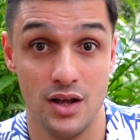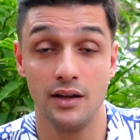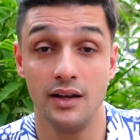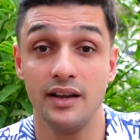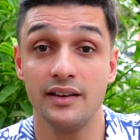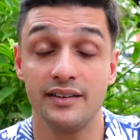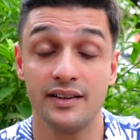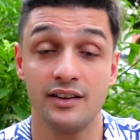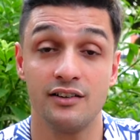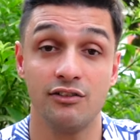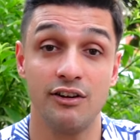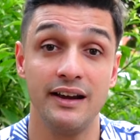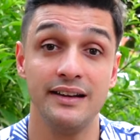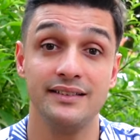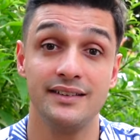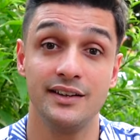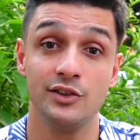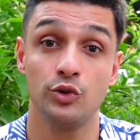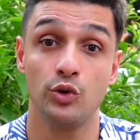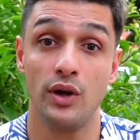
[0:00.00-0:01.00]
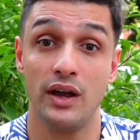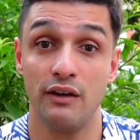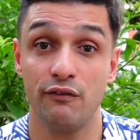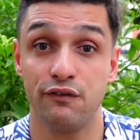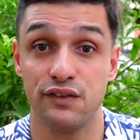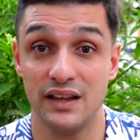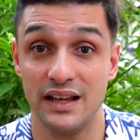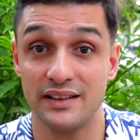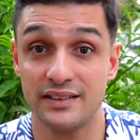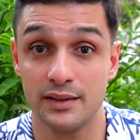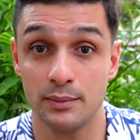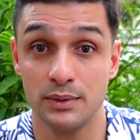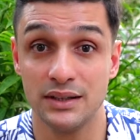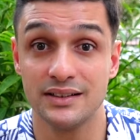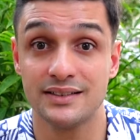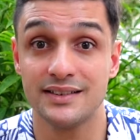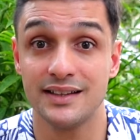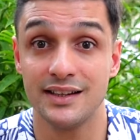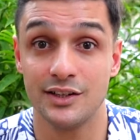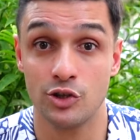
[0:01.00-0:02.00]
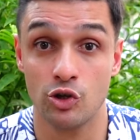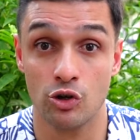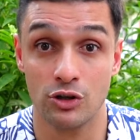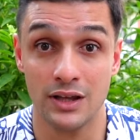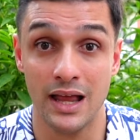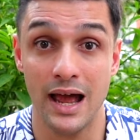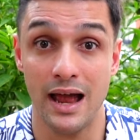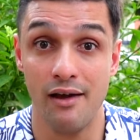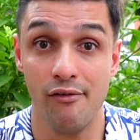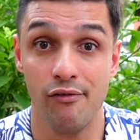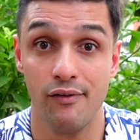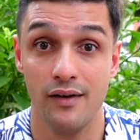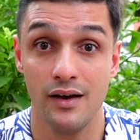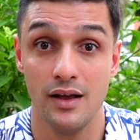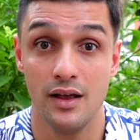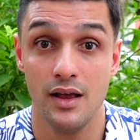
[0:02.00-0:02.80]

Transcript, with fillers: It's a great thing to have flexibility in your life.